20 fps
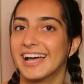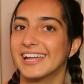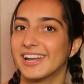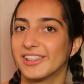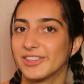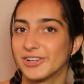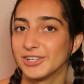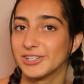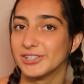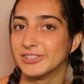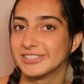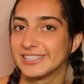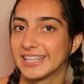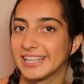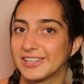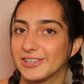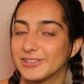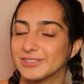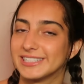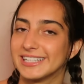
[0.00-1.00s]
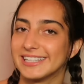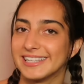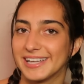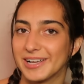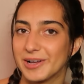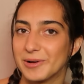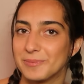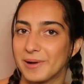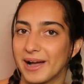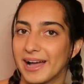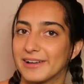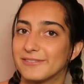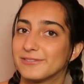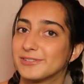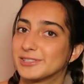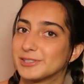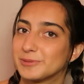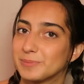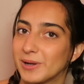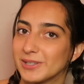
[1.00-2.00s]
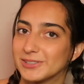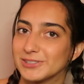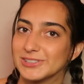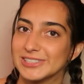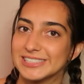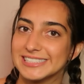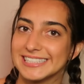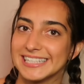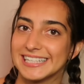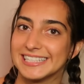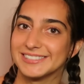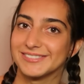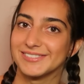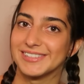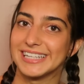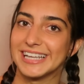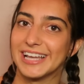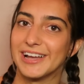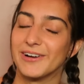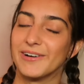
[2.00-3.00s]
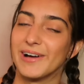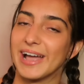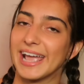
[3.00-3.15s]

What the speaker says: Another huge thank you to Lingo Pie for sponsoring today's video,